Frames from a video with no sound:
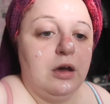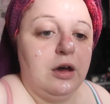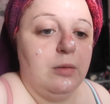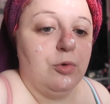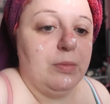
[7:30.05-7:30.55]

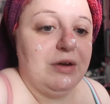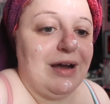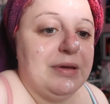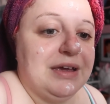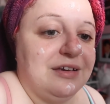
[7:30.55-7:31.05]
um, on my
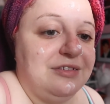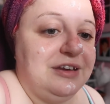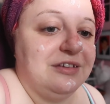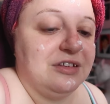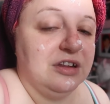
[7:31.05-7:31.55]
rabbit because
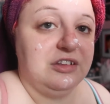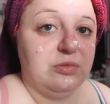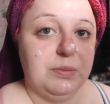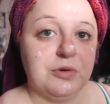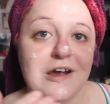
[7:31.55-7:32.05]
he doesn't like
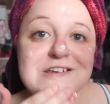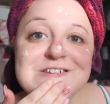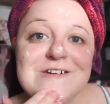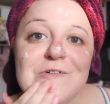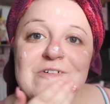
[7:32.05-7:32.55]
to be
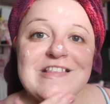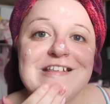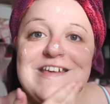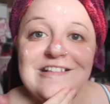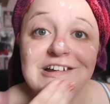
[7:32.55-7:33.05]
brushed and
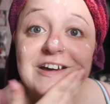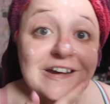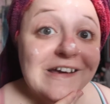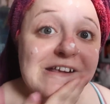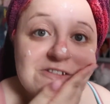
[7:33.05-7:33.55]
obviously he's a
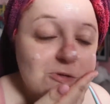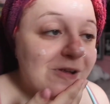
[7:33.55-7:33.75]
lion head so